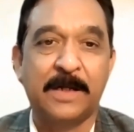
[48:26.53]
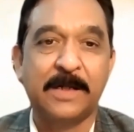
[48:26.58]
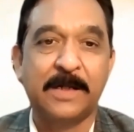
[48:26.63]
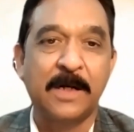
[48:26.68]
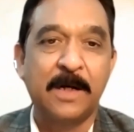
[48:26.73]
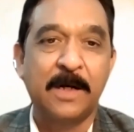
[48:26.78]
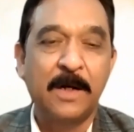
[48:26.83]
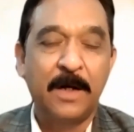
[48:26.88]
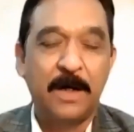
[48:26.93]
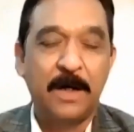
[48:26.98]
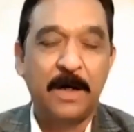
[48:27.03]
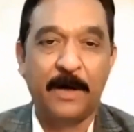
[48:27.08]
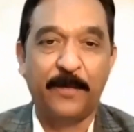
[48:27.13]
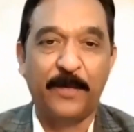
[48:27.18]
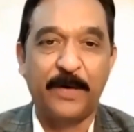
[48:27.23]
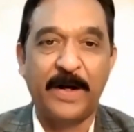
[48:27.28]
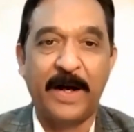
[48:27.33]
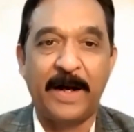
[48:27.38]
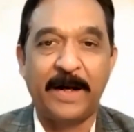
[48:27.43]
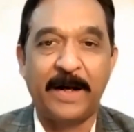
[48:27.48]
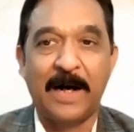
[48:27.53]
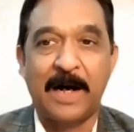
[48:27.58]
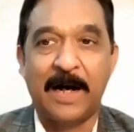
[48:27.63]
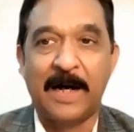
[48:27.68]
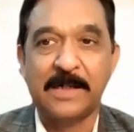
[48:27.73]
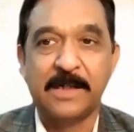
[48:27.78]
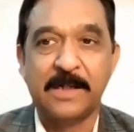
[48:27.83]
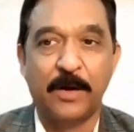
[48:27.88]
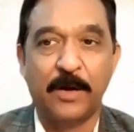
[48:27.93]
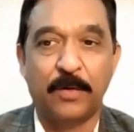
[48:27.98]
us.
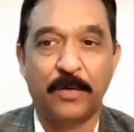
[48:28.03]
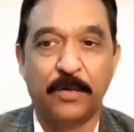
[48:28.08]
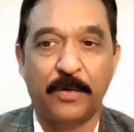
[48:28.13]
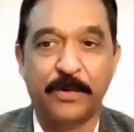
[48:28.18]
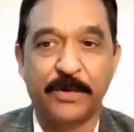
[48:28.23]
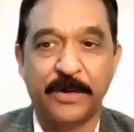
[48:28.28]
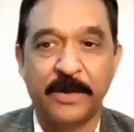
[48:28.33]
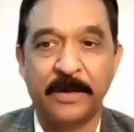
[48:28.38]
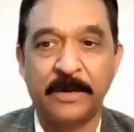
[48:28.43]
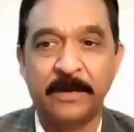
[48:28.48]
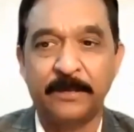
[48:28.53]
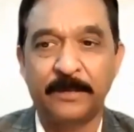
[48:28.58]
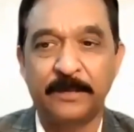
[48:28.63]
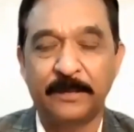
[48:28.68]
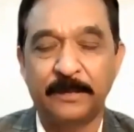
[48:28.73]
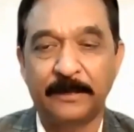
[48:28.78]
Vinayak, ask your question.